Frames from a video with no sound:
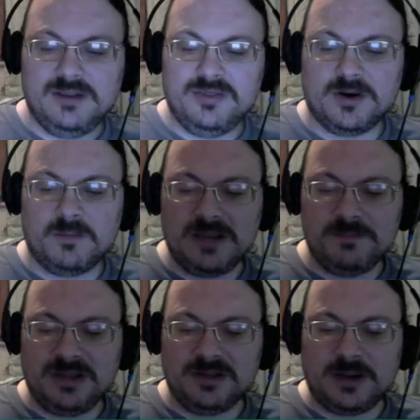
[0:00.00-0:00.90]
There might
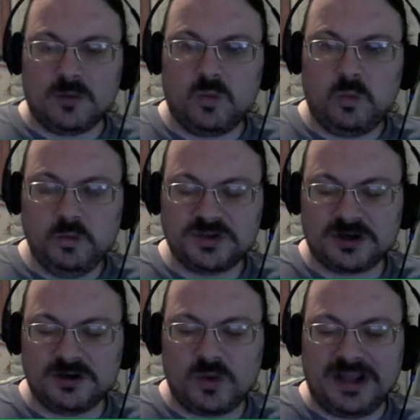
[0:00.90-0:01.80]
be, like,
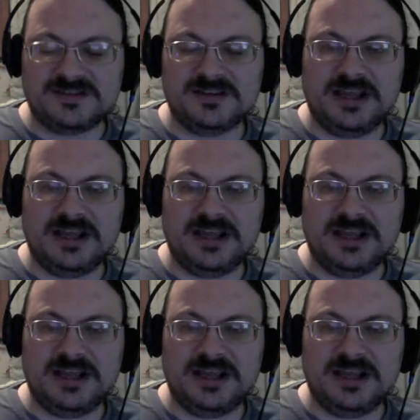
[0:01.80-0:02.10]
certain ways that